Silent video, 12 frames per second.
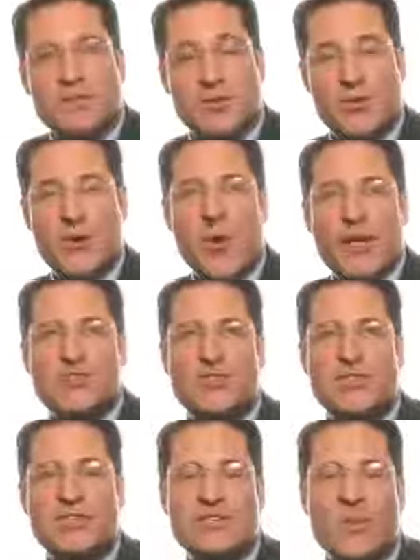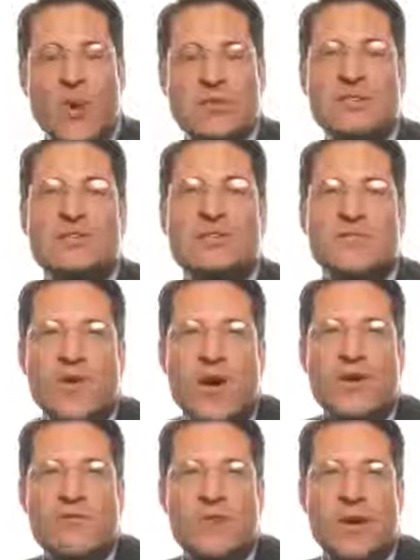So the question is, what does
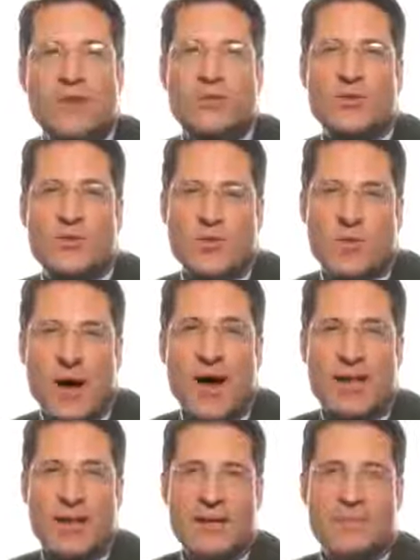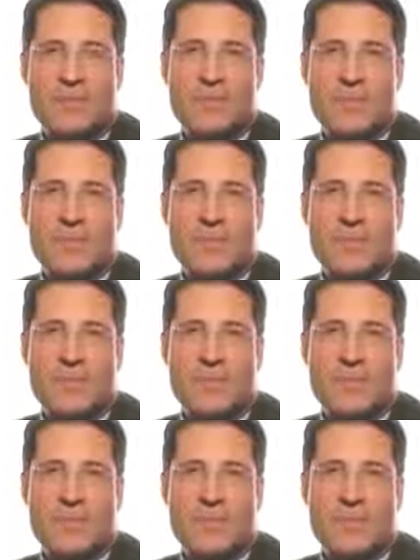far infrared do for the body?